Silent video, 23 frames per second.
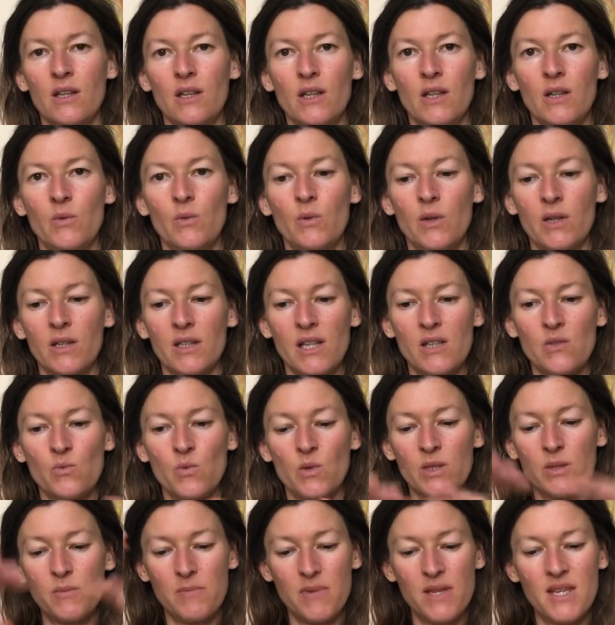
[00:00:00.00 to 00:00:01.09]
It doesn't
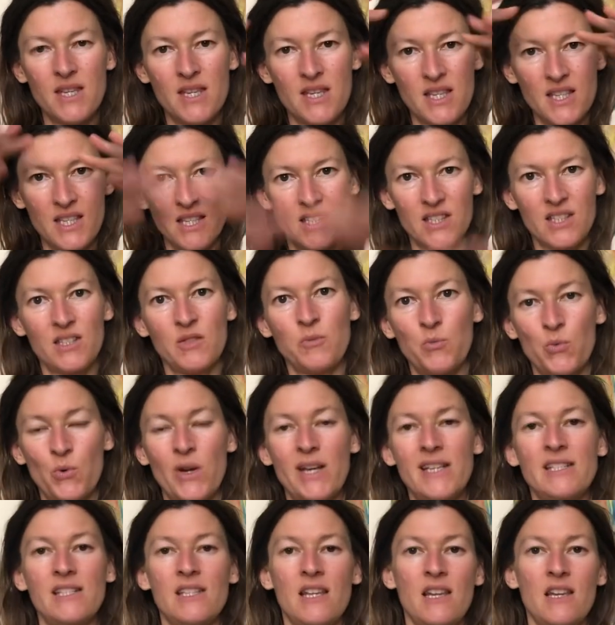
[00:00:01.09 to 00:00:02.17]
want to be
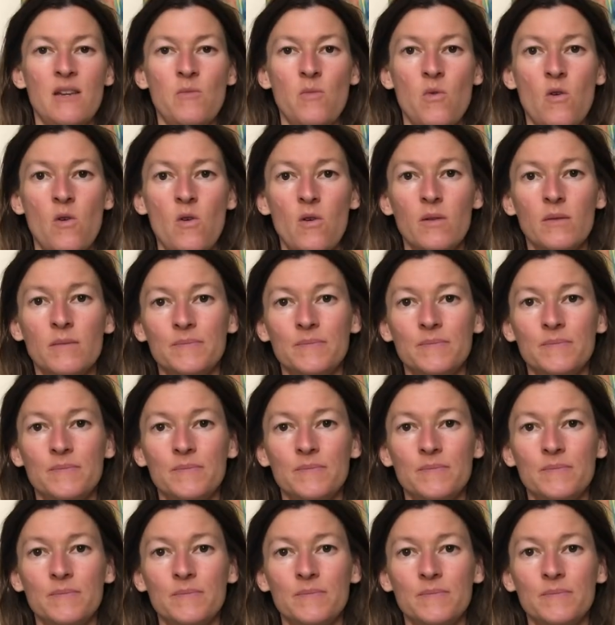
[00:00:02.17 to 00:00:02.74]
suppressed anymore.